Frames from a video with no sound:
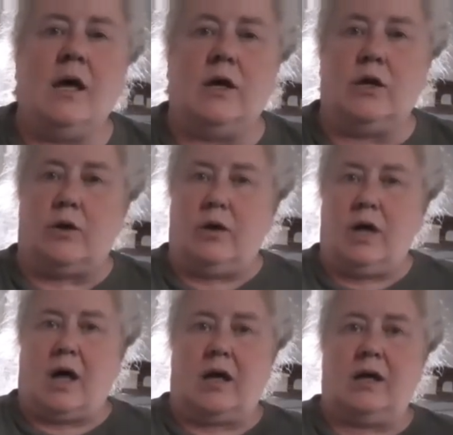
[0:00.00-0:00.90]
Your
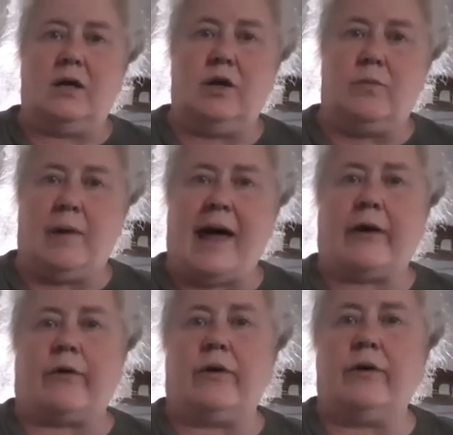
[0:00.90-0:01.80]
gut, your
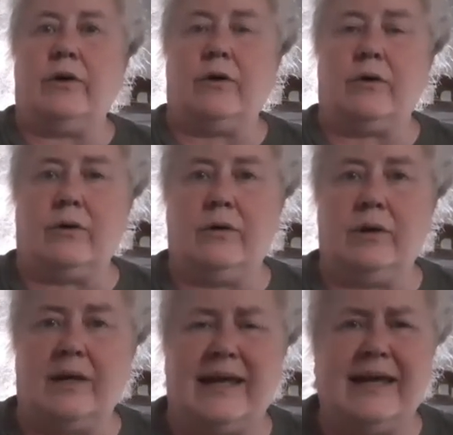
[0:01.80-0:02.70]
bladder, your
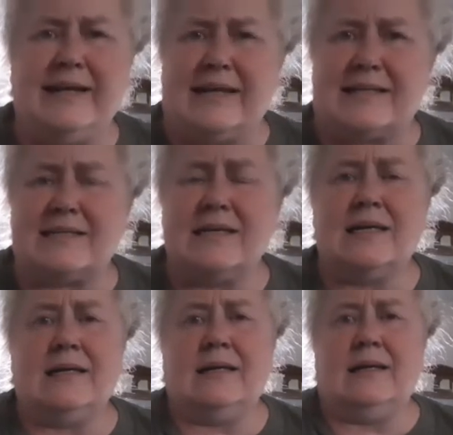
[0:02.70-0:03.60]
kidneys,
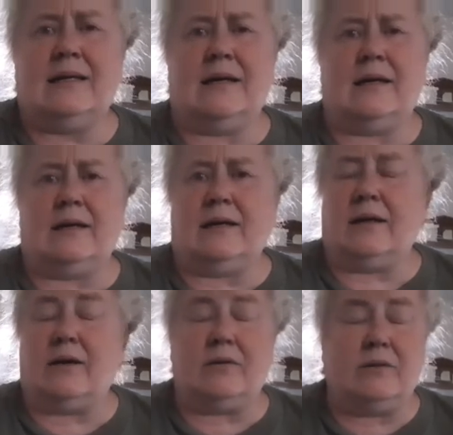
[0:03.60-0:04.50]
uh,
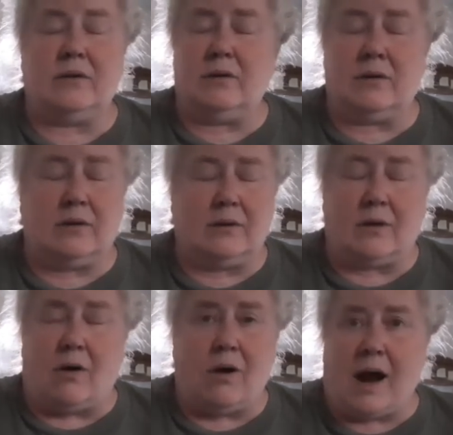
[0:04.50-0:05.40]

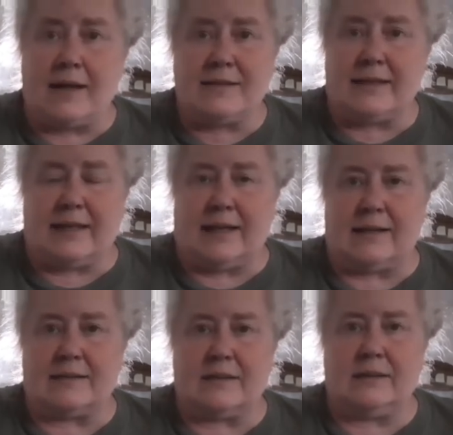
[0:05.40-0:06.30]
all kinds of
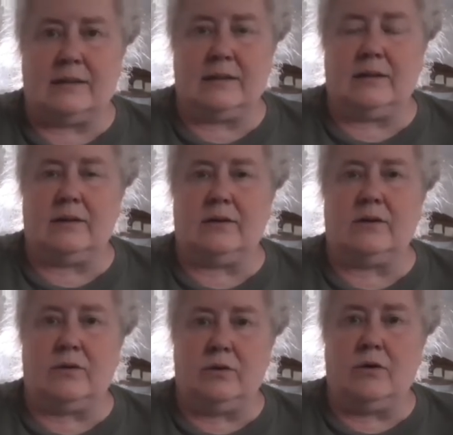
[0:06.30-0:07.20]
things.
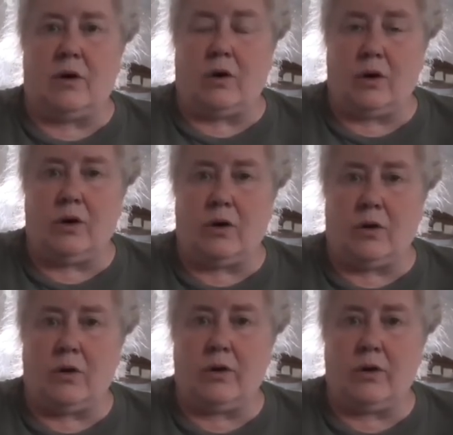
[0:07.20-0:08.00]
Uh, your,